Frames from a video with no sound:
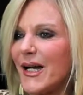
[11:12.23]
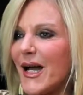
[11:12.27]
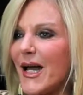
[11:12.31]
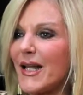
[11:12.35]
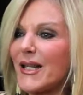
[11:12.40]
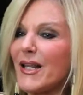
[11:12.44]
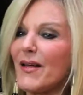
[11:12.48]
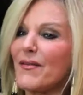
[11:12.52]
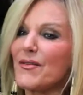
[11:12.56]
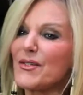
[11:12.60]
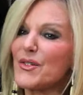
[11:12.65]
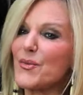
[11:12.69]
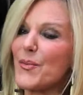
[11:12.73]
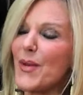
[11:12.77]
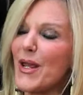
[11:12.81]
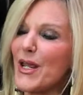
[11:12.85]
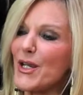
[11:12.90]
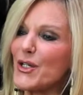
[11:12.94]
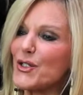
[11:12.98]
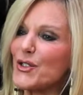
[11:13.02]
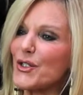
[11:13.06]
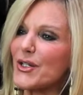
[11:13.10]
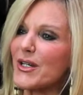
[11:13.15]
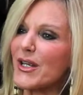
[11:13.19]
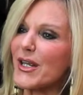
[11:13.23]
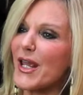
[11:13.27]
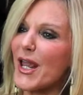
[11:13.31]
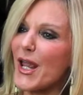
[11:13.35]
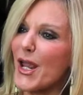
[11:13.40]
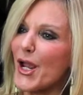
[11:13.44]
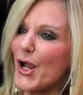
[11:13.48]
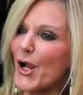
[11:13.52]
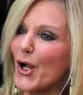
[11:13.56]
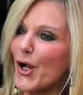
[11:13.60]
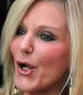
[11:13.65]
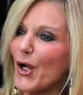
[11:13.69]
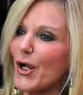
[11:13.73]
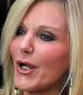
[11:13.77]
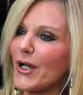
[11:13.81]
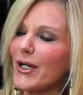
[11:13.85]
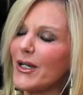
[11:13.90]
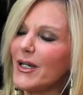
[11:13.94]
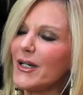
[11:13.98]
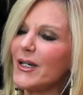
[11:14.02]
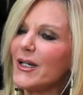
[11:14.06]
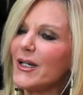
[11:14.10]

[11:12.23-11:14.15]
I love his patient care,